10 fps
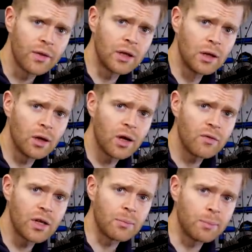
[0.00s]
the look
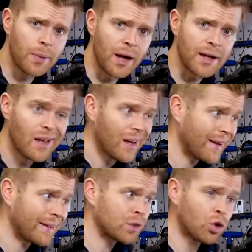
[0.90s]
of your bike
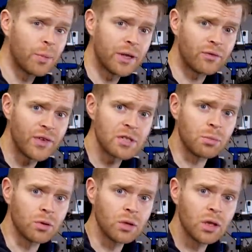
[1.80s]
and it's all but
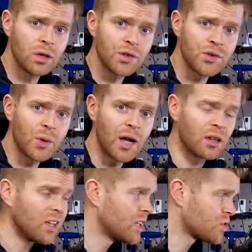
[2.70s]
invisible as
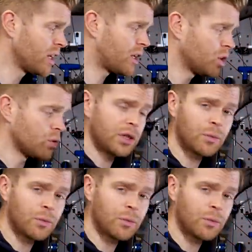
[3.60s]
well. It's really cool. You